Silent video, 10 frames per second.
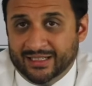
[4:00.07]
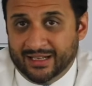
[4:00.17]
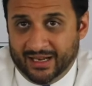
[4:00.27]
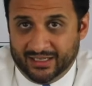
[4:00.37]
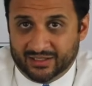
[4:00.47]

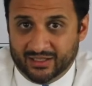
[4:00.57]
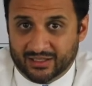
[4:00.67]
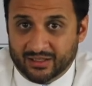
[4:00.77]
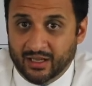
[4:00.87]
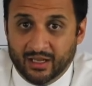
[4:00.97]
not
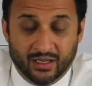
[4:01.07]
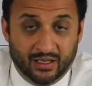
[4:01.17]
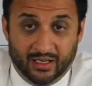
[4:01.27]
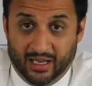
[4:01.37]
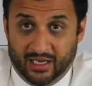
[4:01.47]
exist,
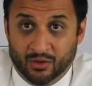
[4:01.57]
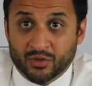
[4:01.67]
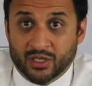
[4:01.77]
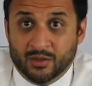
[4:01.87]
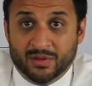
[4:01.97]
and it was it